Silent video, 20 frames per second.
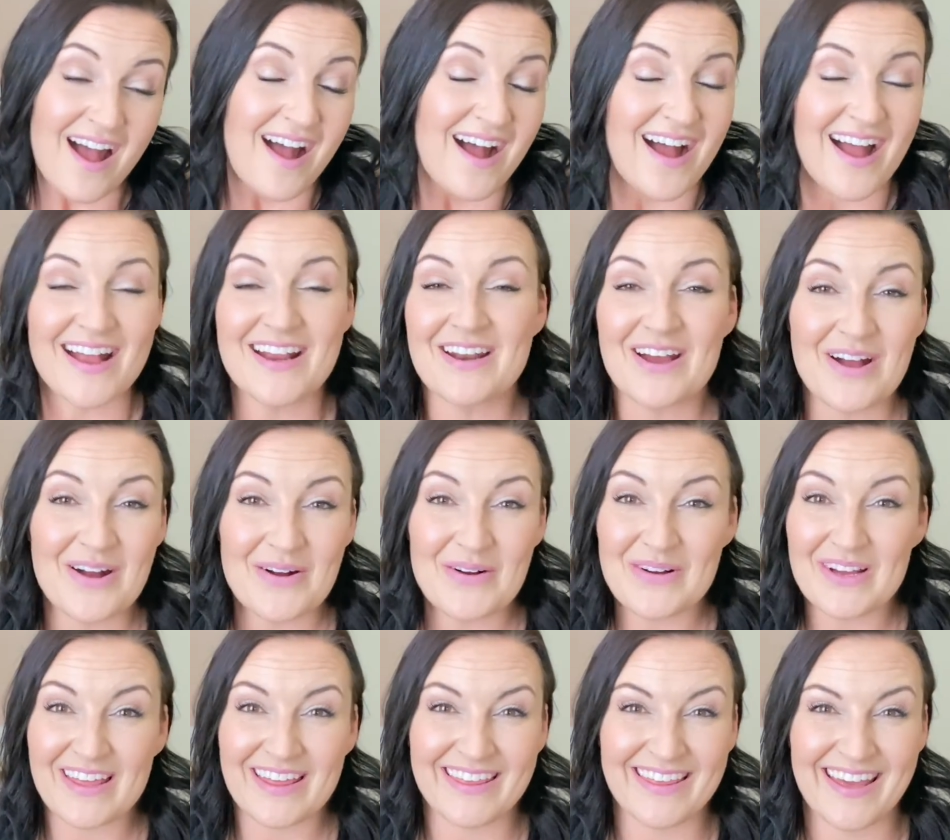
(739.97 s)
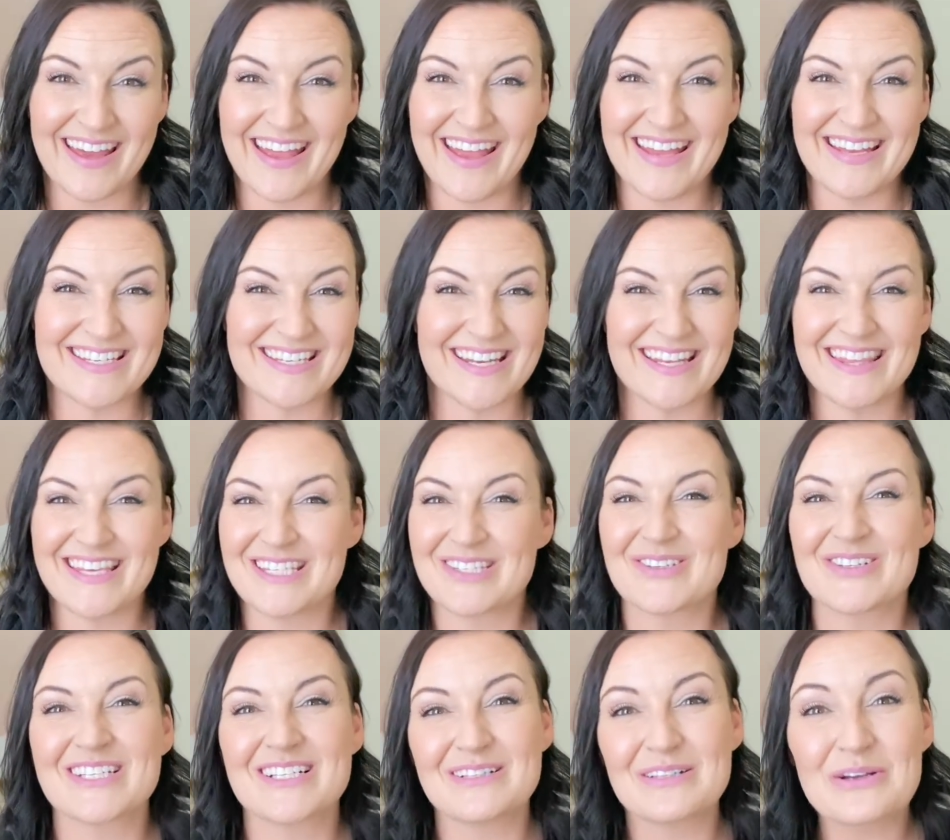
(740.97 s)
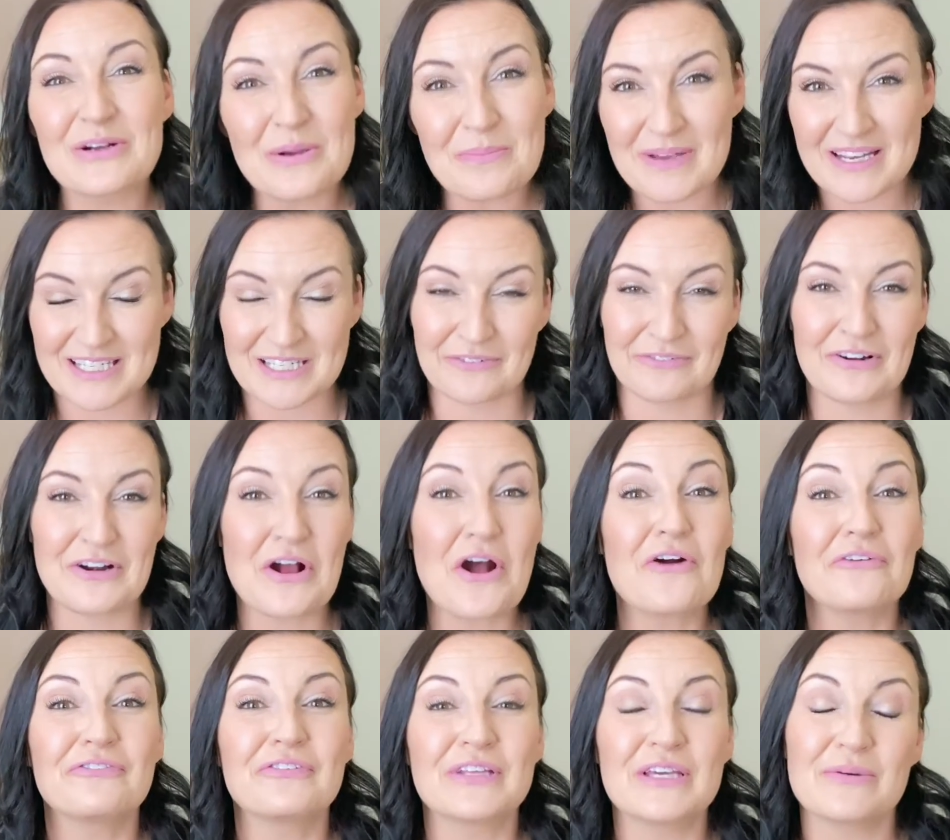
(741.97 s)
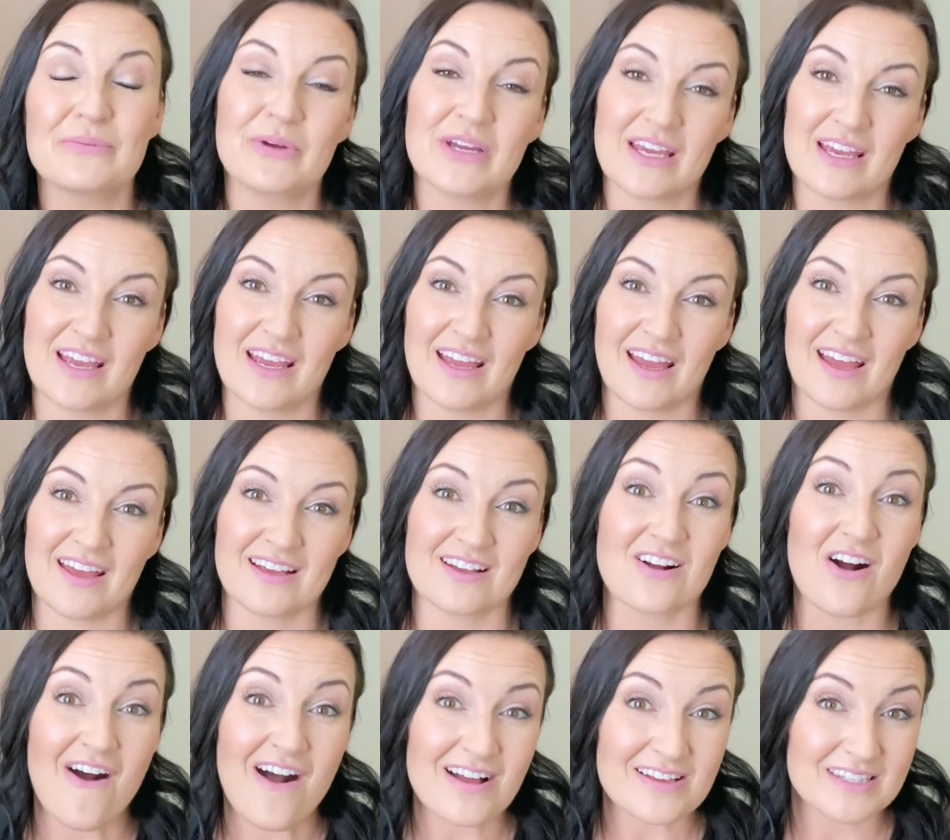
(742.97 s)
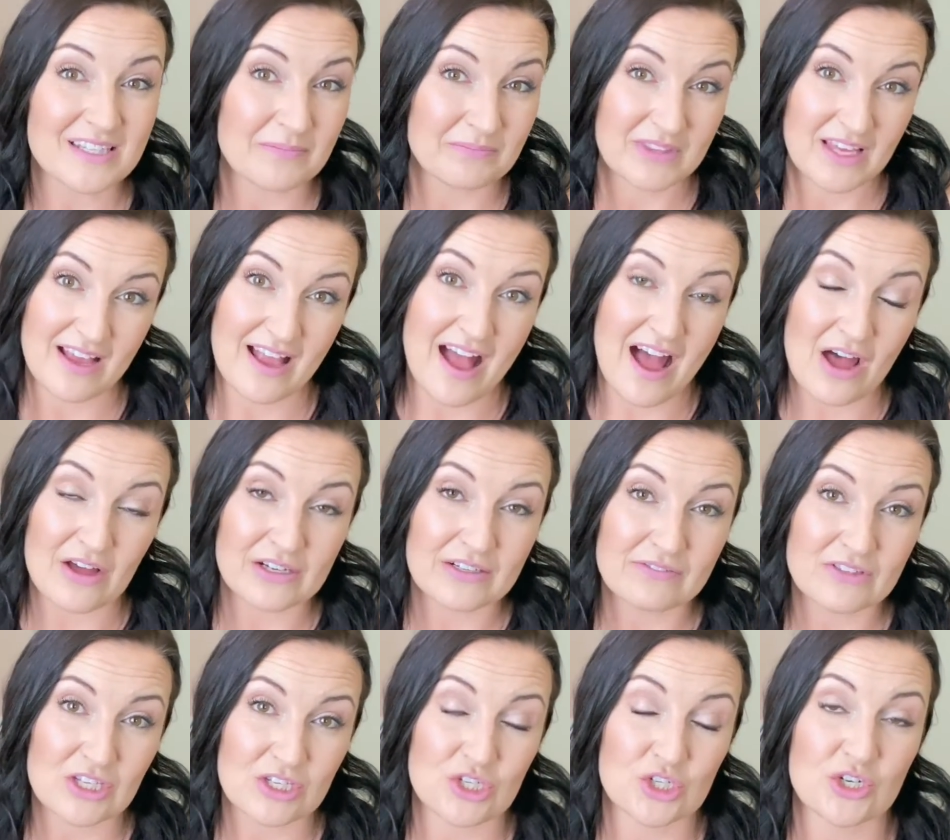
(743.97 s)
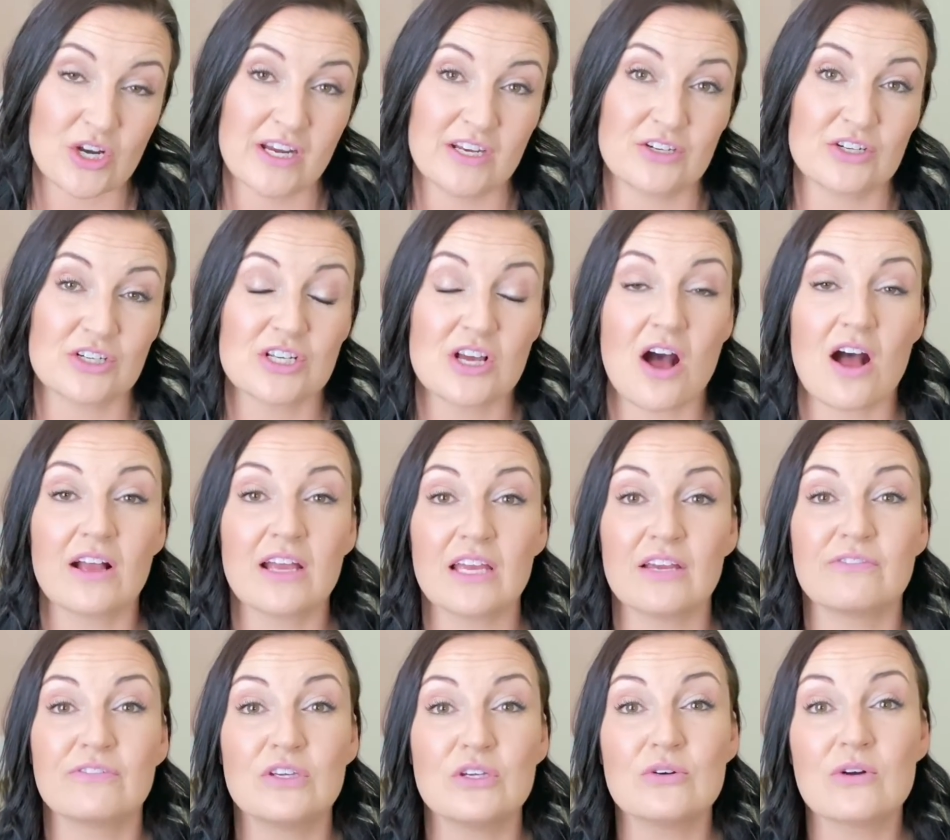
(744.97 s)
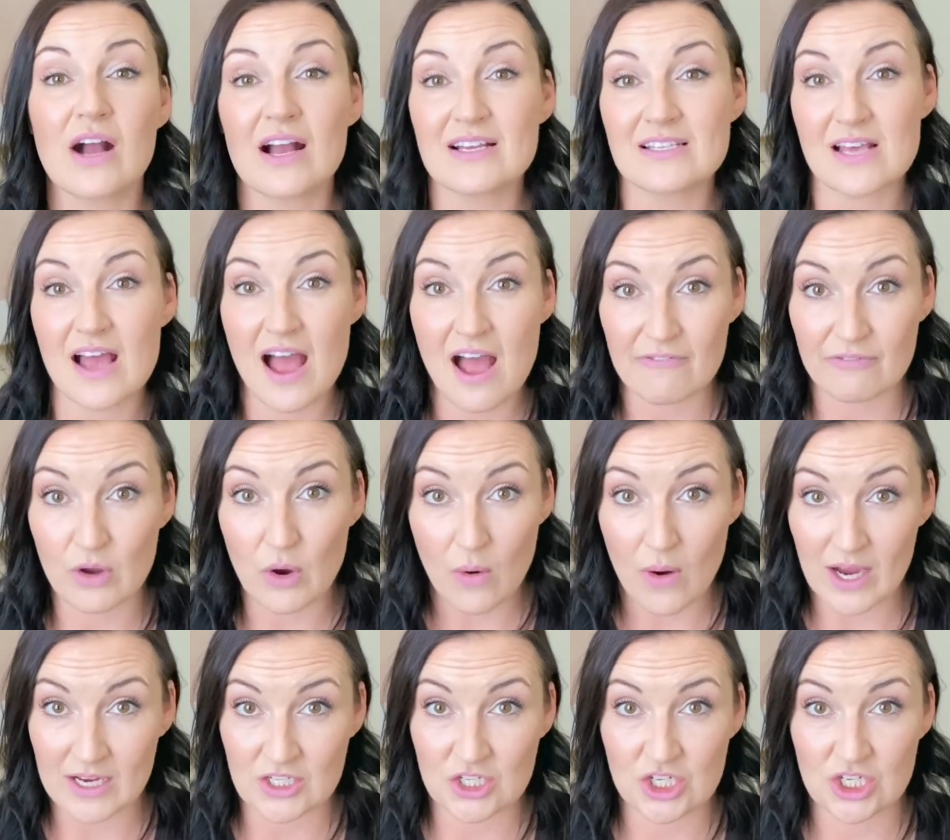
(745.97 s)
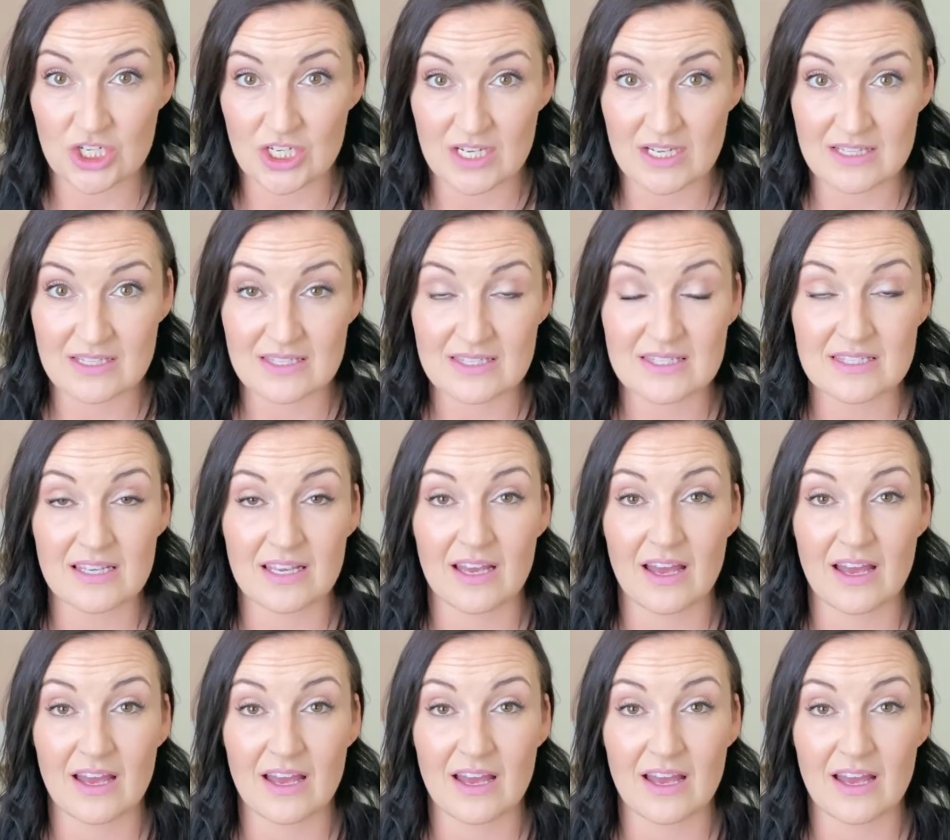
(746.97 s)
I know that this was a little bit different. Hopefully we got something out of this trainer talk. If you guys have questions